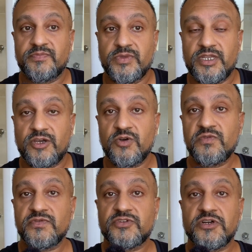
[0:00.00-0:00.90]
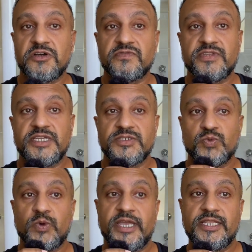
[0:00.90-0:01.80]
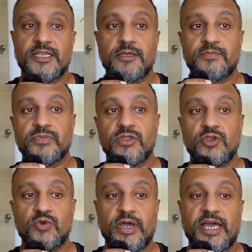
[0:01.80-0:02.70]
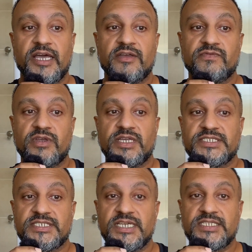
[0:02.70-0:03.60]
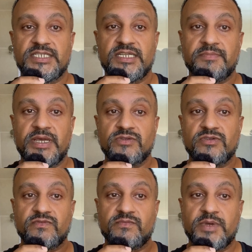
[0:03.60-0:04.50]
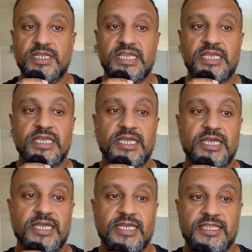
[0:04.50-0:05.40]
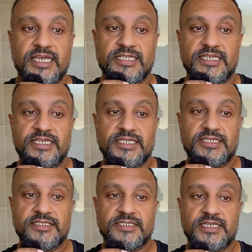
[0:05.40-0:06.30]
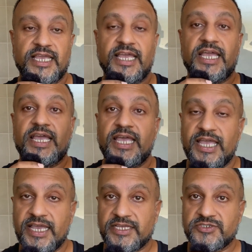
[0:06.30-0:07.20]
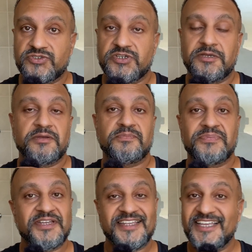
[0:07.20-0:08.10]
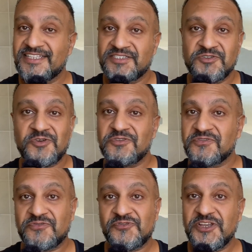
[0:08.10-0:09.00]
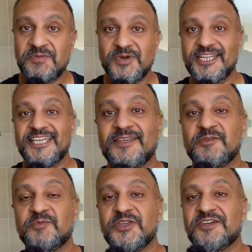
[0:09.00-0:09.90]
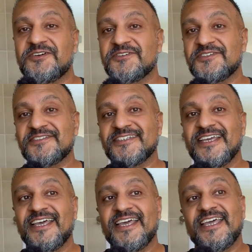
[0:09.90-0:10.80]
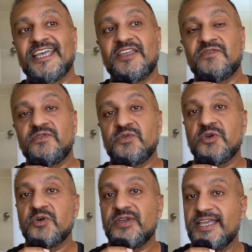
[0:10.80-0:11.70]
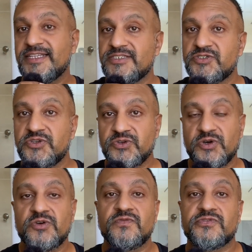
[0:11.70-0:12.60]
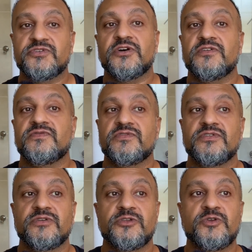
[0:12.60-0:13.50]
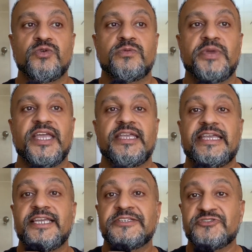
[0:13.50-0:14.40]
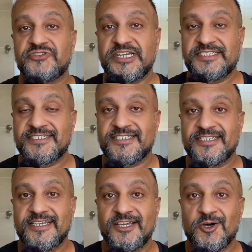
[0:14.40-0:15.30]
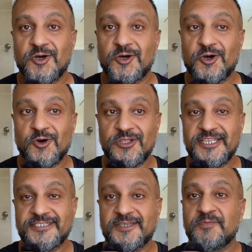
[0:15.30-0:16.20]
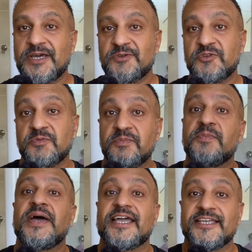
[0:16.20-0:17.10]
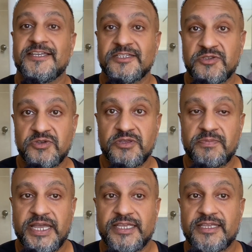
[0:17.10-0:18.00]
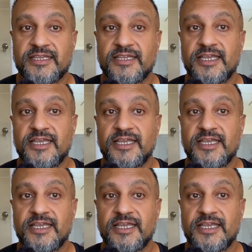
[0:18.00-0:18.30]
An overdraft is when you have a certain amount of money that is extra, but it's not free money, because if you go into your overdraft, you would pay interest on this amount back to the bank.